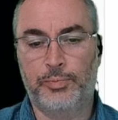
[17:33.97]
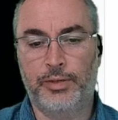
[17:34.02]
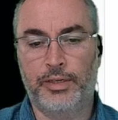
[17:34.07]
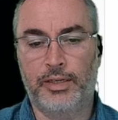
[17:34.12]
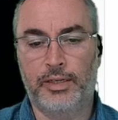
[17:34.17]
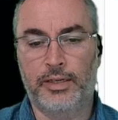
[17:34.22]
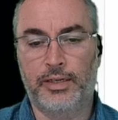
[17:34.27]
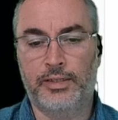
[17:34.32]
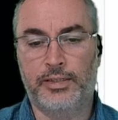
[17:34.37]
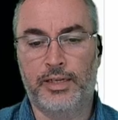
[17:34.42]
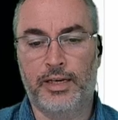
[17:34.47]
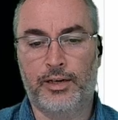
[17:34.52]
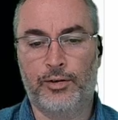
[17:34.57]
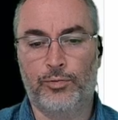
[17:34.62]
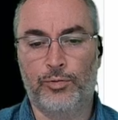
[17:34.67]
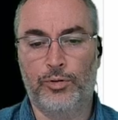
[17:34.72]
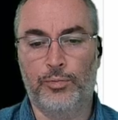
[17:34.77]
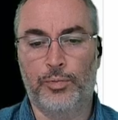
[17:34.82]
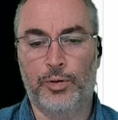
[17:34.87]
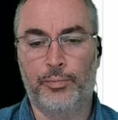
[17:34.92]
being a tech
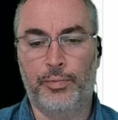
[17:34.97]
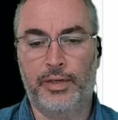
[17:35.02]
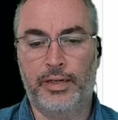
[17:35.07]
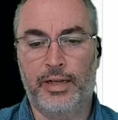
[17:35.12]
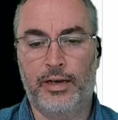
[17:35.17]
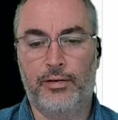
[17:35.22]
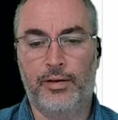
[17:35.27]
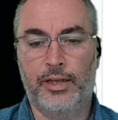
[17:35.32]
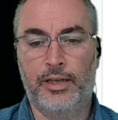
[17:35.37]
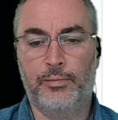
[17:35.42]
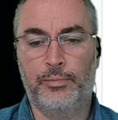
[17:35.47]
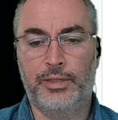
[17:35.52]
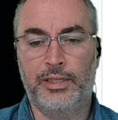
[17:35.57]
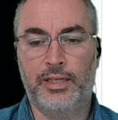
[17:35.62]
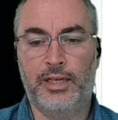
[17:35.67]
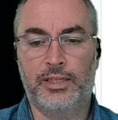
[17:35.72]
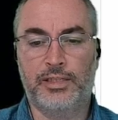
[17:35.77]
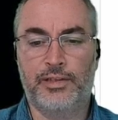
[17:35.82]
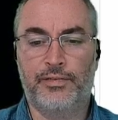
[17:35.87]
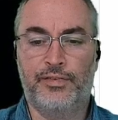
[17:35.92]
rumor, but now
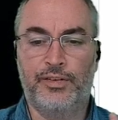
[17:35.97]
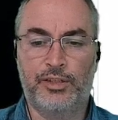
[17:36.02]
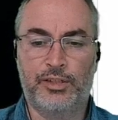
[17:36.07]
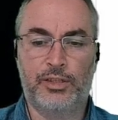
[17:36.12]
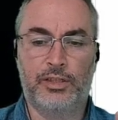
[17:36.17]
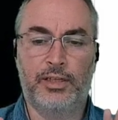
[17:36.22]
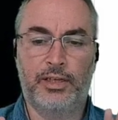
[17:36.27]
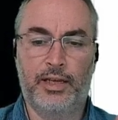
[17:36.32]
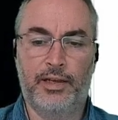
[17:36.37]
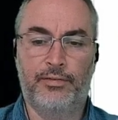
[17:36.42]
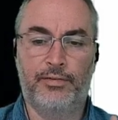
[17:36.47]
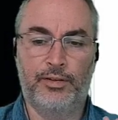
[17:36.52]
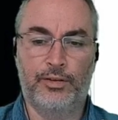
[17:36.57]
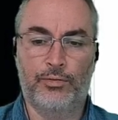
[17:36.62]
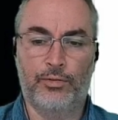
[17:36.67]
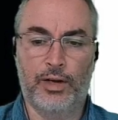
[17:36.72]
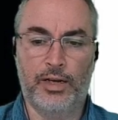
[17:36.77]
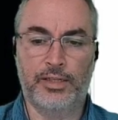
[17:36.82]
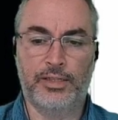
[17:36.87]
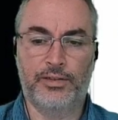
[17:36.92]
AMD has officially given the
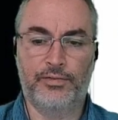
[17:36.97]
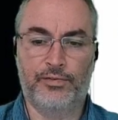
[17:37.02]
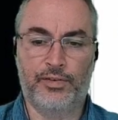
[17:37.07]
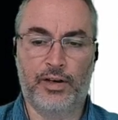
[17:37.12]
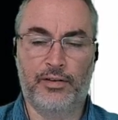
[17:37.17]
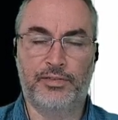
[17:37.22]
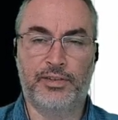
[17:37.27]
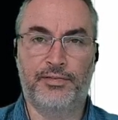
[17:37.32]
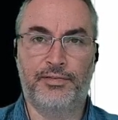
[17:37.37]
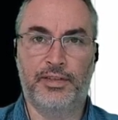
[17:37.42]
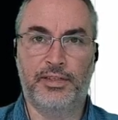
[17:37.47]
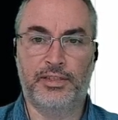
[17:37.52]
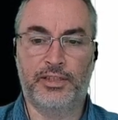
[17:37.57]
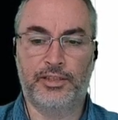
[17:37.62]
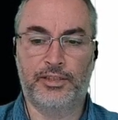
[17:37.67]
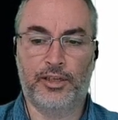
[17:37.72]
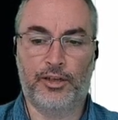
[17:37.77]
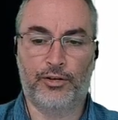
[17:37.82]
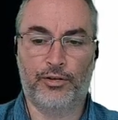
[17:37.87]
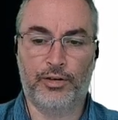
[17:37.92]
Ryzen 5
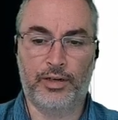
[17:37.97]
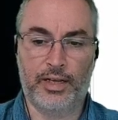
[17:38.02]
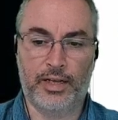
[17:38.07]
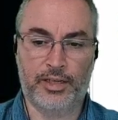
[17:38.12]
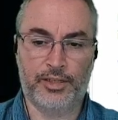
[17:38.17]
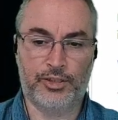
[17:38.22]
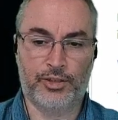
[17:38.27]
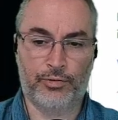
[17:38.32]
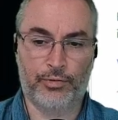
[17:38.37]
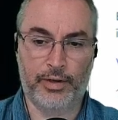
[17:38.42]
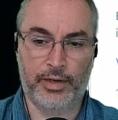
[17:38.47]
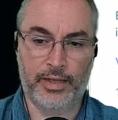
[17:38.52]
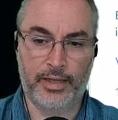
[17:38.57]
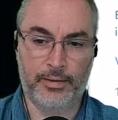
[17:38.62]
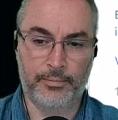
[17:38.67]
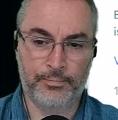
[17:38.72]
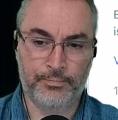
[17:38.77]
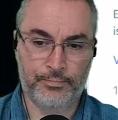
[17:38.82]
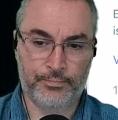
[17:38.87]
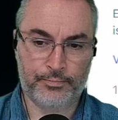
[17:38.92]
7600X3D